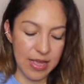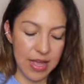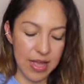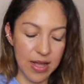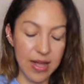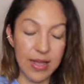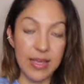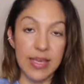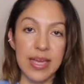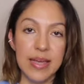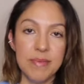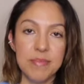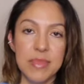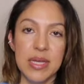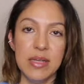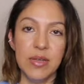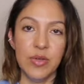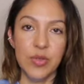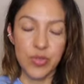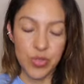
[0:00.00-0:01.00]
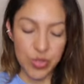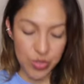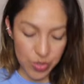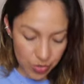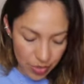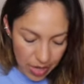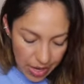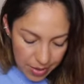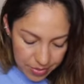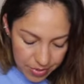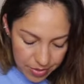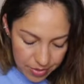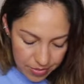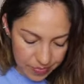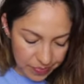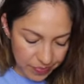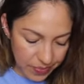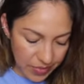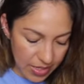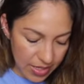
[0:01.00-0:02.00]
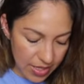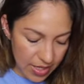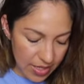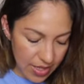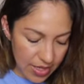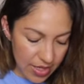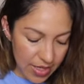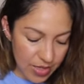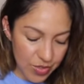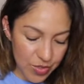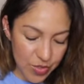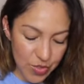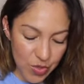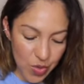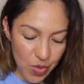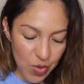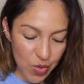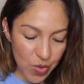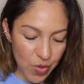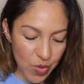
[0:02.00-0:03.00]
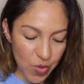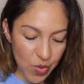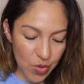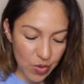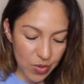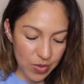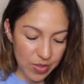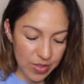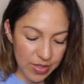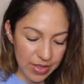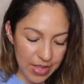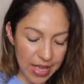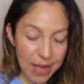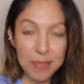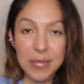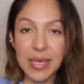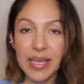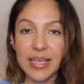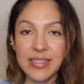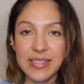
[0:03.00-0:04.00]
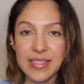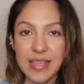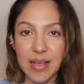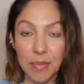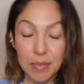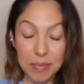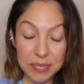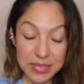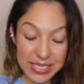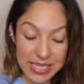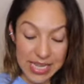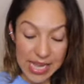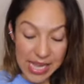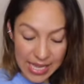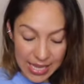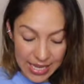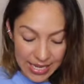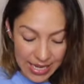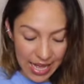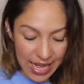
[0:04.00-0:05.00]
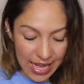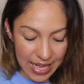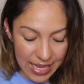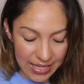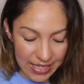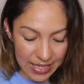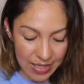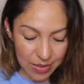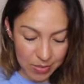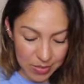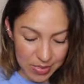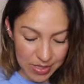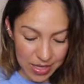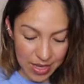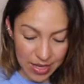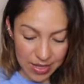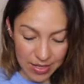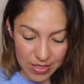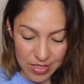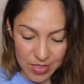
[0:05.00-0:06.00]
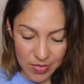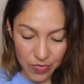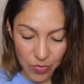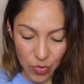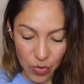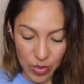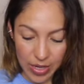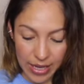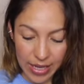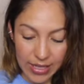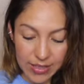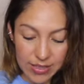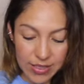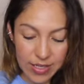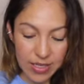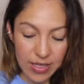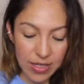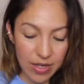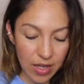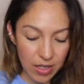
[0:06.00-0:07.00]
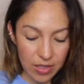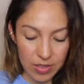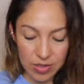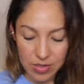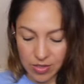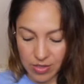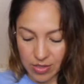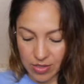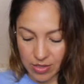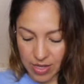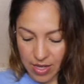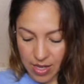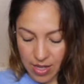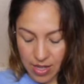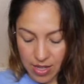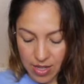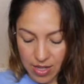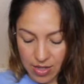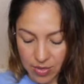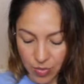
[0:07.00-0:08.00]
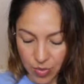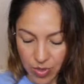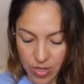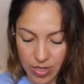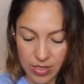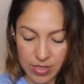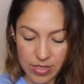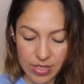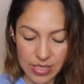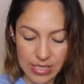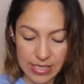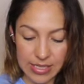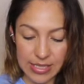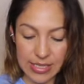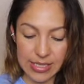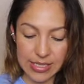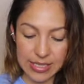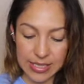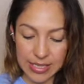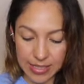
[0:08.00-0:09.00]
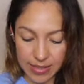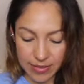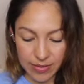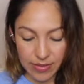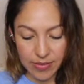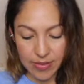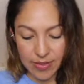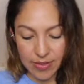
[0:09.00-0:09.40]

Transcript: I am a new subscriber. So that makes up 10 items, guys, for $18. That was a steal.